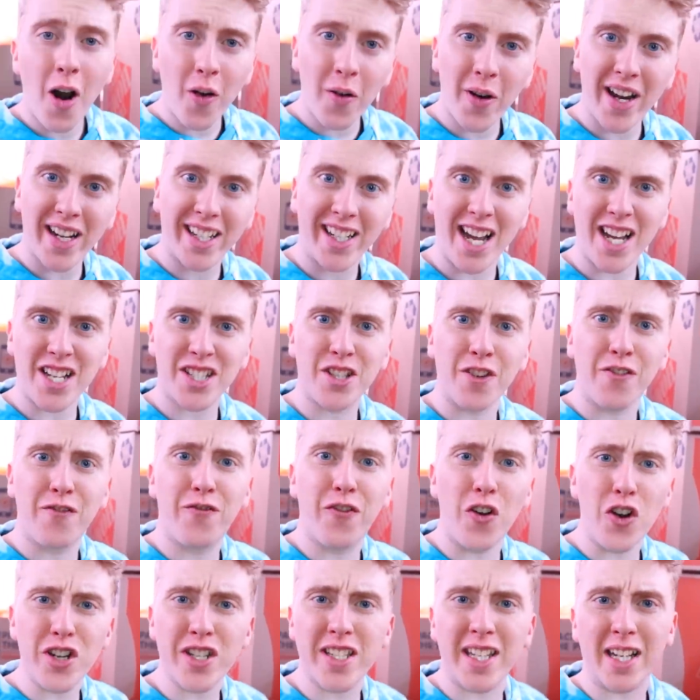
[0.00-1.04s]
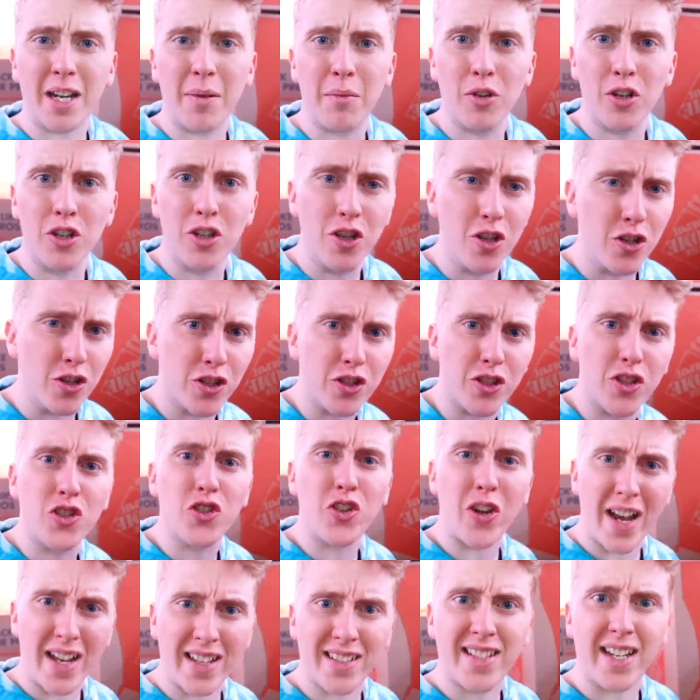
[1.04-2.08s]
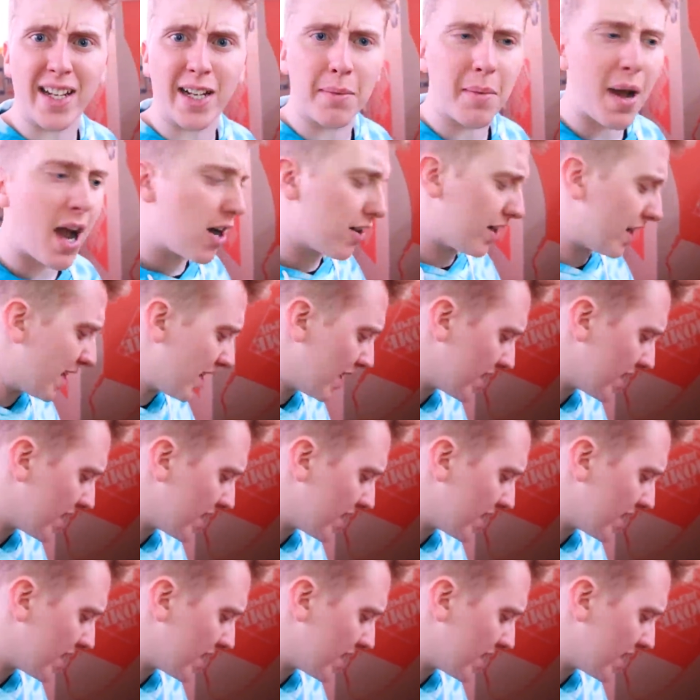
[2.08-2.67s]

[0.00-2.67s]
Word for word: Alright, guys, the first thing I'm gonna use to try and take him out